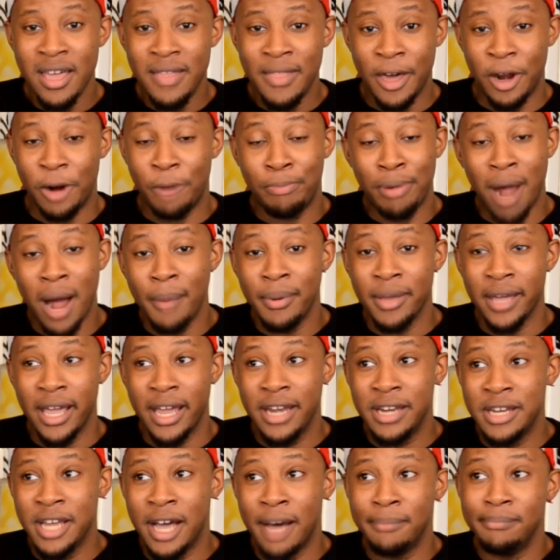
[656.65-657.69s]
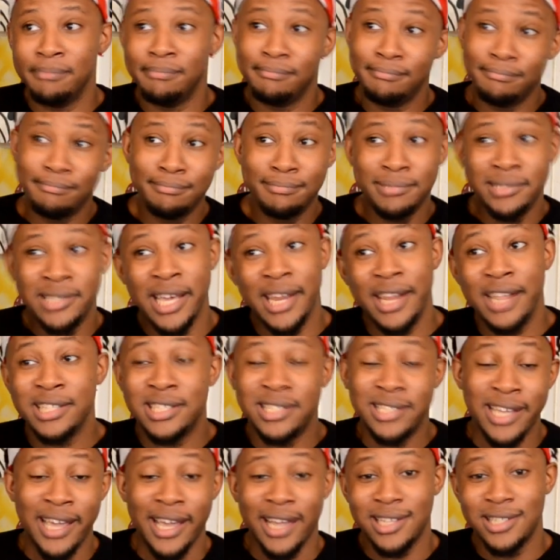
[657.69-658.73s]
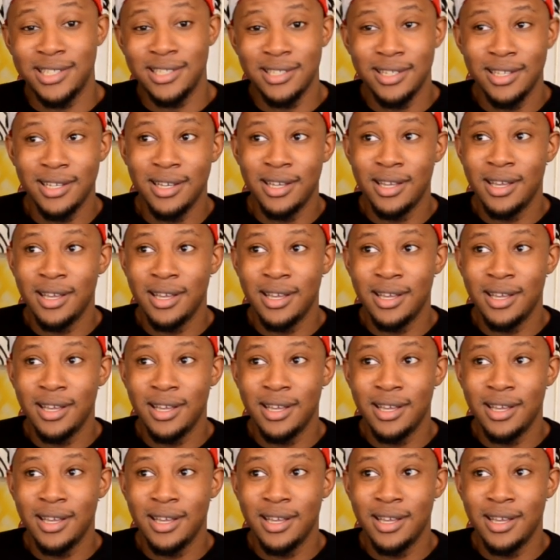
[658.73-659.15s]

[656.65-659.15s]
that'll probably end up 10-6.